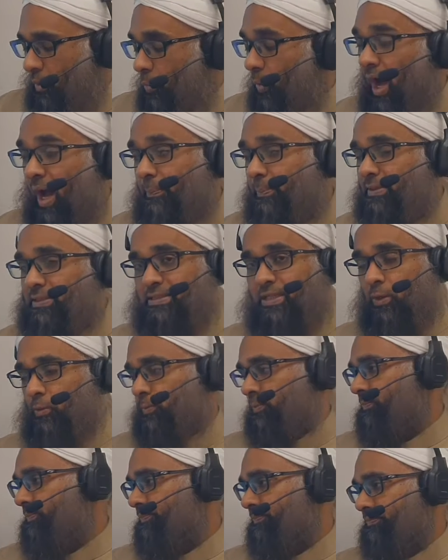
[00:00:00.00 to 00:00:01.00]
What happens
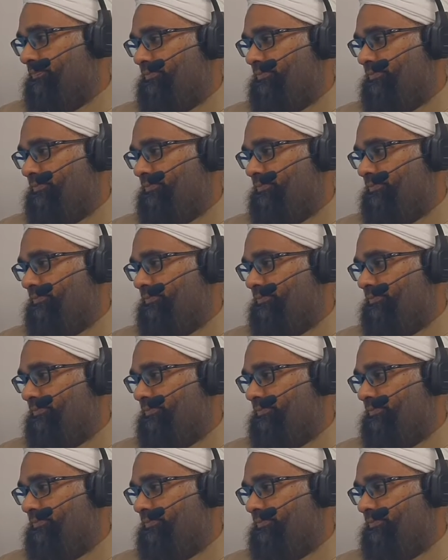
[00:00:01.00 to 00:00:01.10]
now?